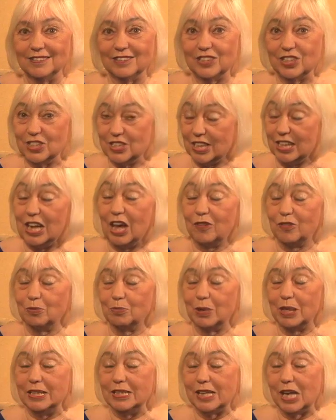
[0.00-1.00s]
she's going to have to
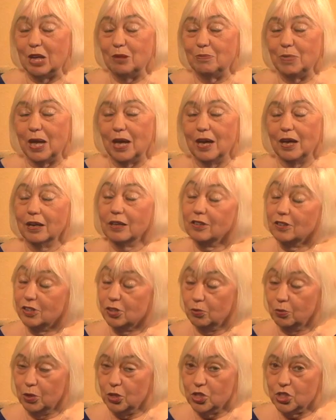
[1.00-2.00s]
bring Dad back
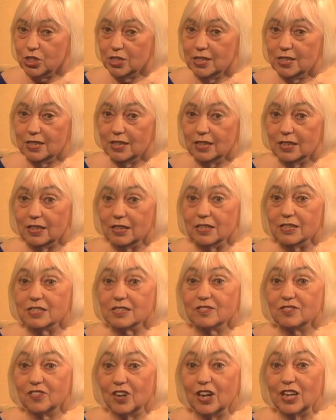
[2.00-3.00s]
to where she
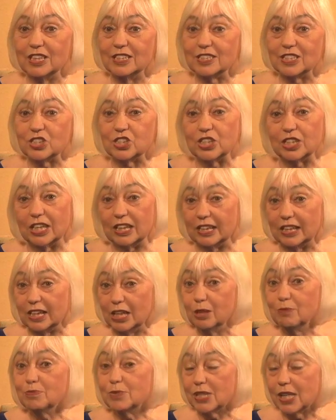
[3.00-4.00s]
is, finds that she can
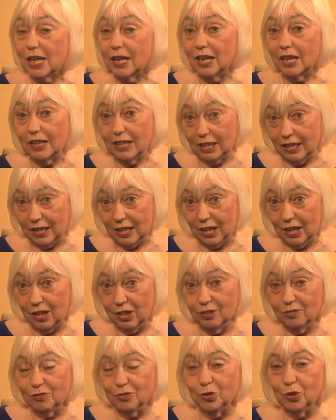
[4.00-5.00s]
keep Dad in
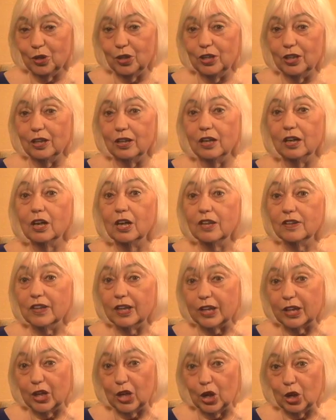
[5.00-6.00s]
California.
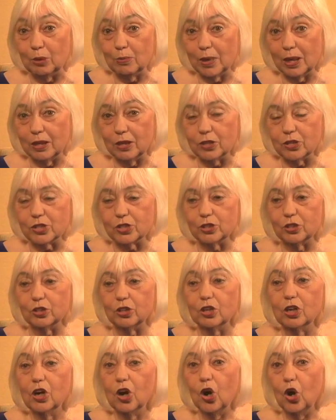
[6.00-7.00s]
The care
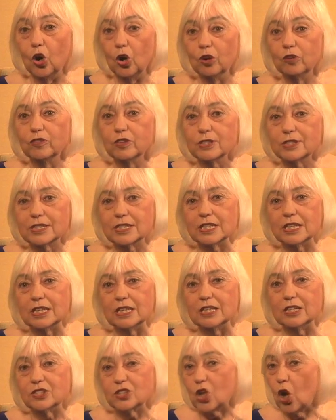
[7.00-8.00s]
manager
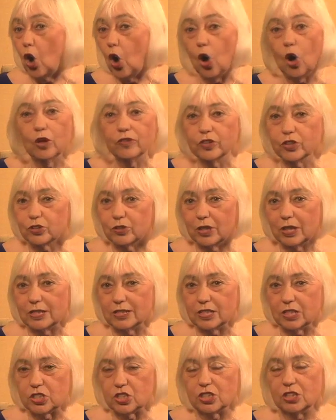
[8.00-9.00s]
oversees all the
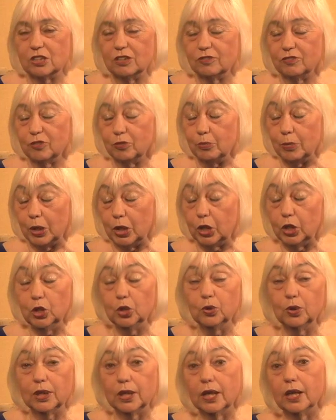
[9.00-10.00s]
transition from
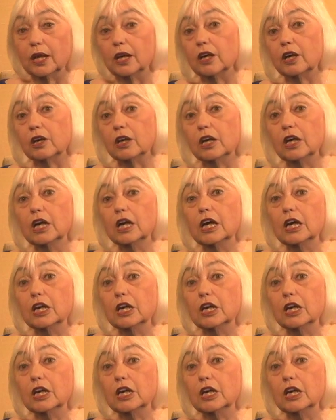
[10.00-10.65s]
acute care